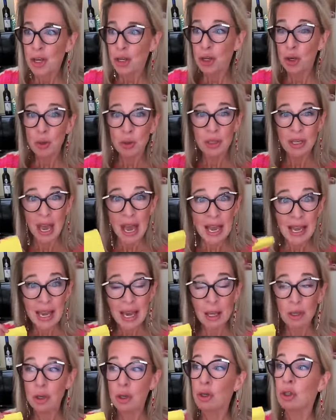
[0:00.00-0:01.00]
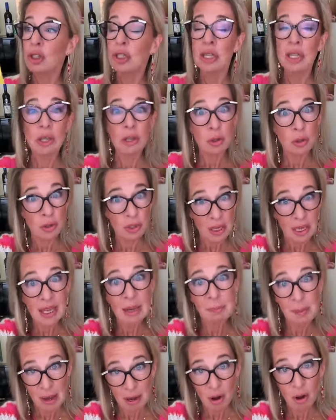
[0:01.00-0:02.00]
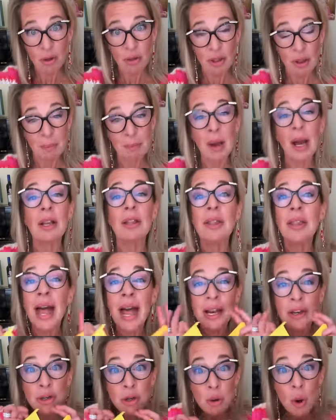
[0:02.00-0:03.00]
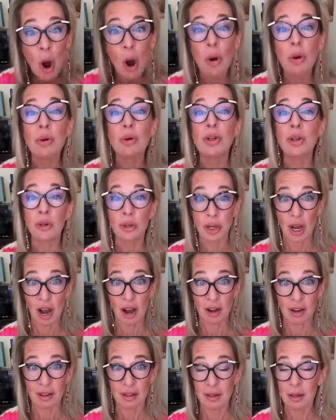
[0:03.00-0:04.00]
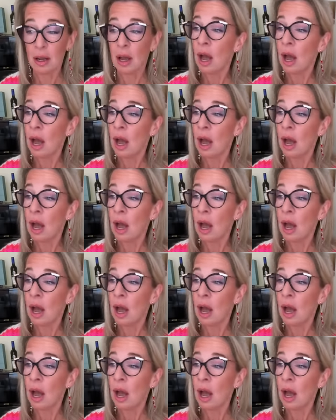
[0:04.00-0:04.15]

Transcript: You take it and you stick it back on them and then you hold your tongue.